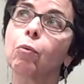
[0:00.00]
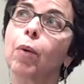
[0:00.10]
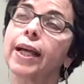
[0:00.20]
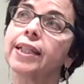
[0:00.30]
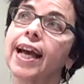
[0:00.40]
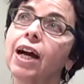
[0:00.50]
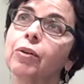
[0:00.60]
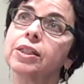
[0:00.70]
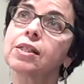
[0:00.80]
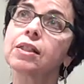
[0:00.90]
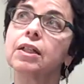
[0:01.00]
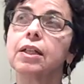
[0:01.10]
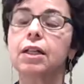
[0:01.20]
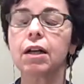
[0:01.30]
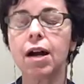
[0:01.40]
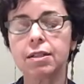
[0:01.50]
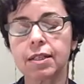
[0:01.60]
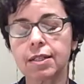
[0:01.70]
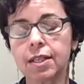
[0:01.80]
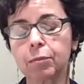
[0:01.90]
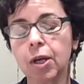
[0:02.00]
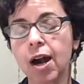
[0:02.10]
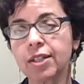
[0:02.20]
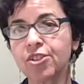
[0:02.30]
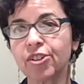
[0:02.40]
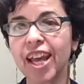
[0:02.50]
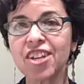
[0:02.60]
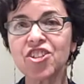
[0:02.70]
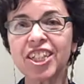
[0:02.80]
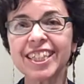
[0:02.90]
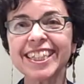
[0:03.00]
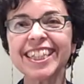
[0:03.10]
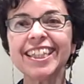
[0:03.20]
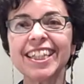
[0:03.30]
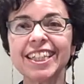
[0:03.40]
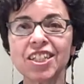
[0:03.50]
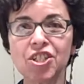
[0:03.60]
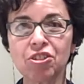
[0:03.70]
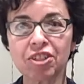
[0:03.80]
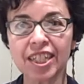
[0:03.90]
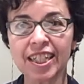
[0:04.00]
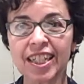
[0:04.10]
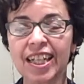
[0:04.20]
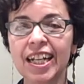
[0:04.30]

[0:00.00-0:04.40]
right now, it's causing some consternation in the industry.